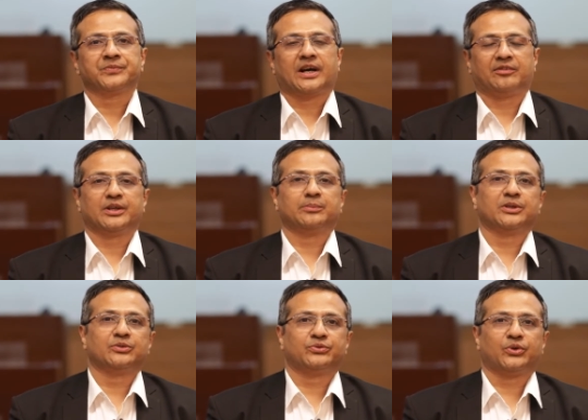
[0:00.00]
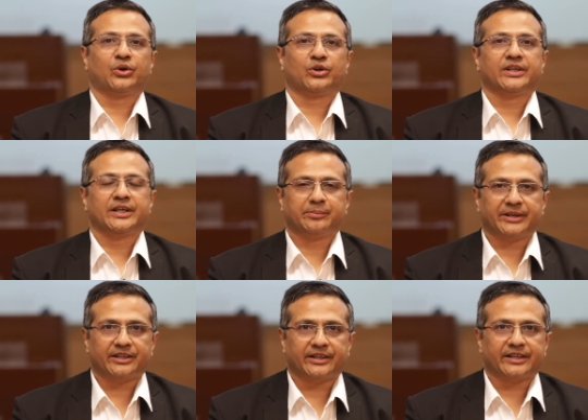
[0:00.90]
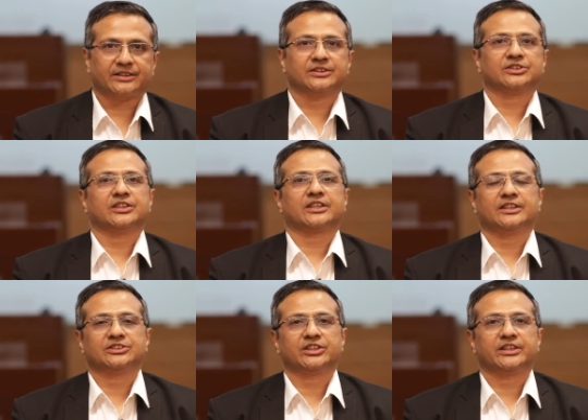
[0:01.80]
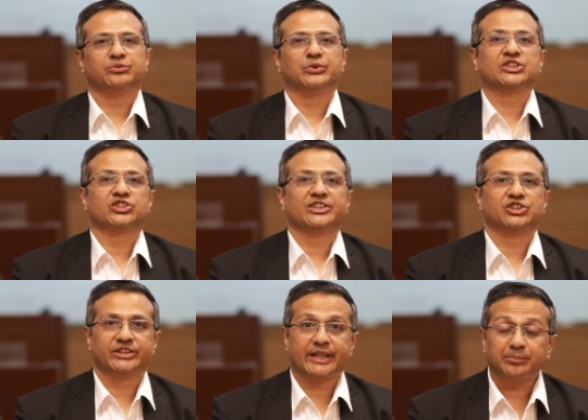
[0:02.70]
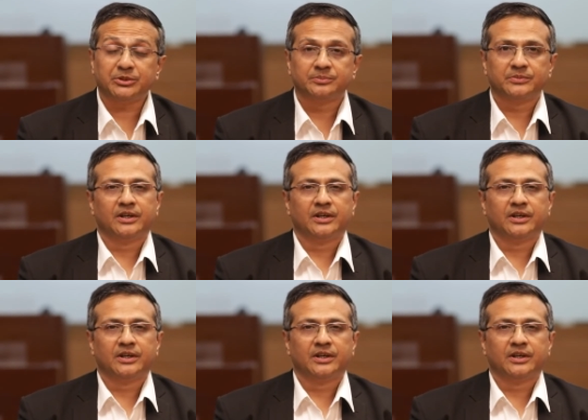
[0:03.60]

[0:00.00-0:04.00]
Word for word: available for independent directors in the country with such depth.